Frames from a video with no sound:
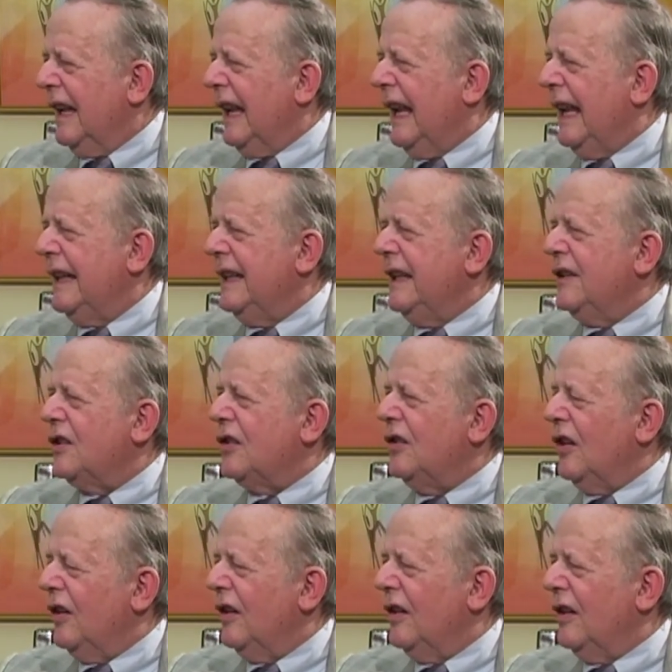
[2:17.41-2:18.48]
and each
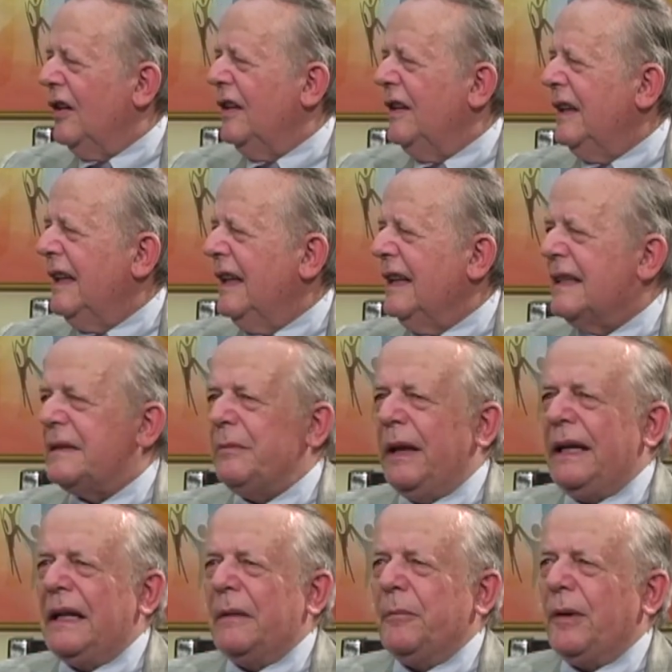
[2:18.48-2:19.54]
koilon is
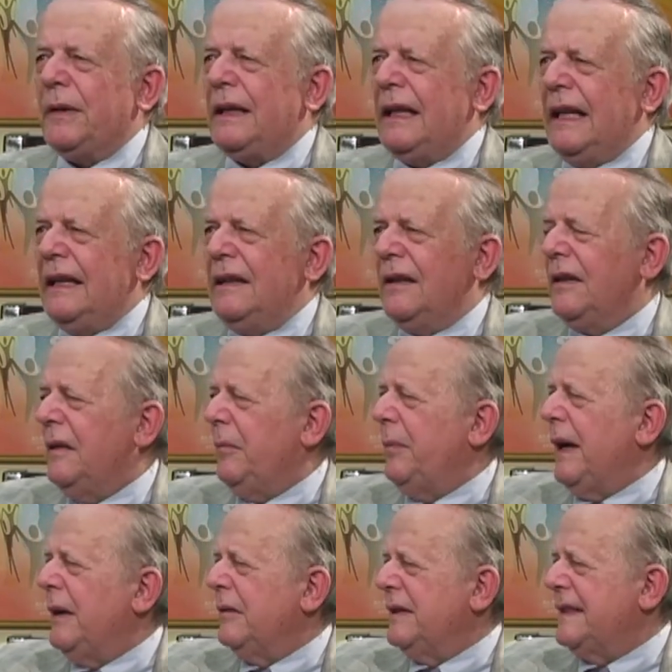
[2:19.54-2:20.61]
made up of 10 to the
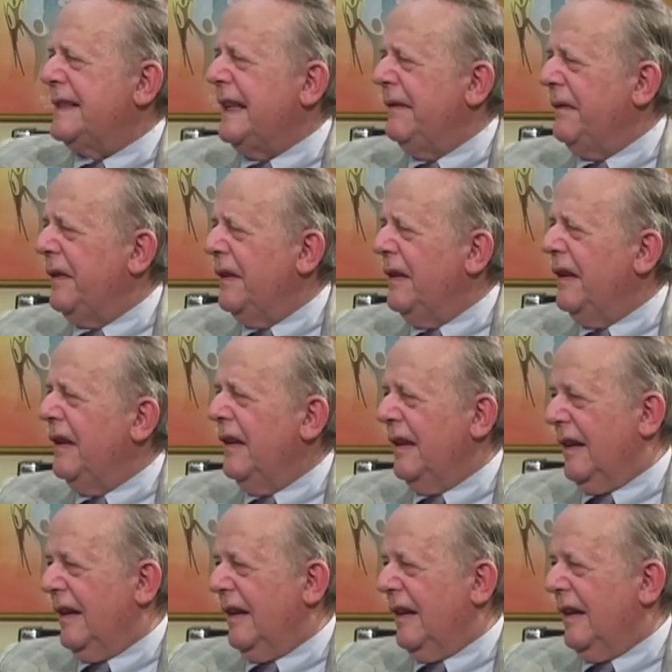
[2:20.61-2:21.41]
power 7